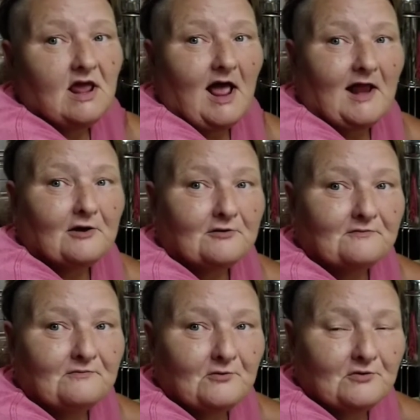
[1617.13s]
I look
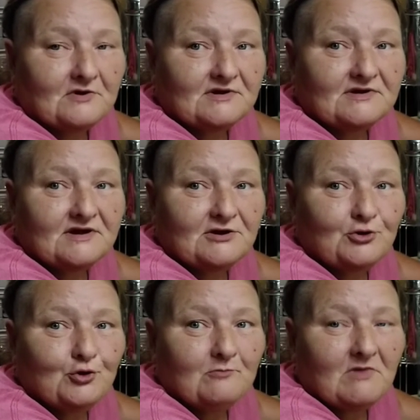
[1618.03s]
forward to seeing
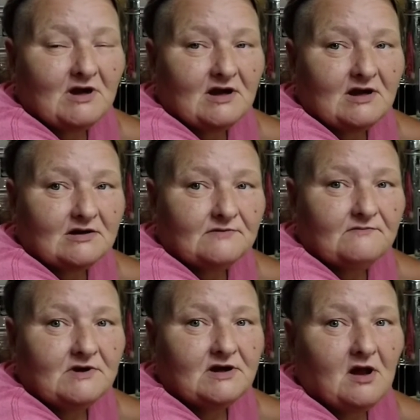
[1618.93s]
you in my next
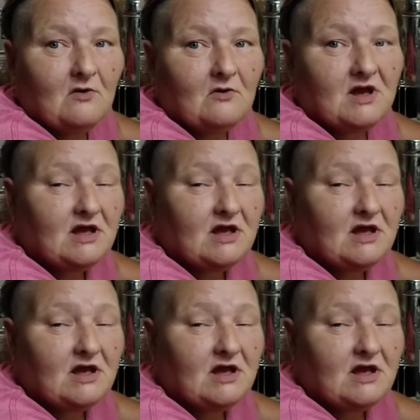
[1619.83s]
video.